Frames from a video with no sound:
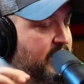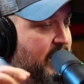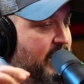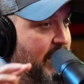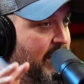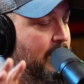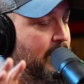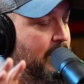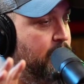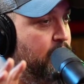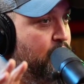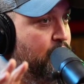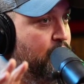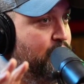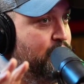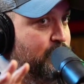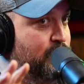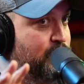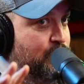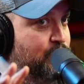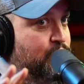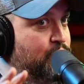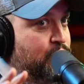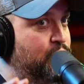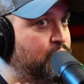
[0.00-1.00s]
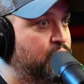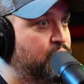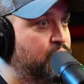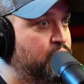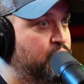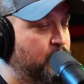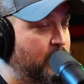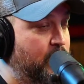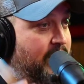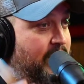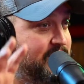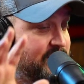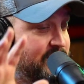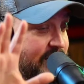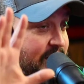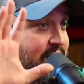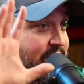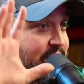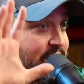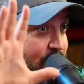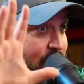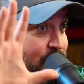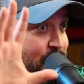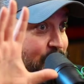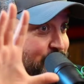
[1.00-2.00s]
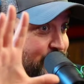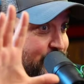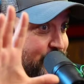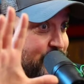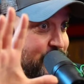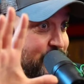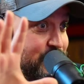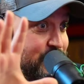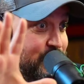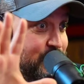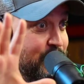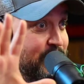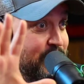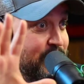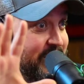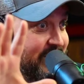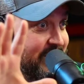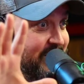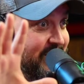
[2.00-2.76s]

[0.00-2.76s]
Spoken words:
able to translate those to the screen,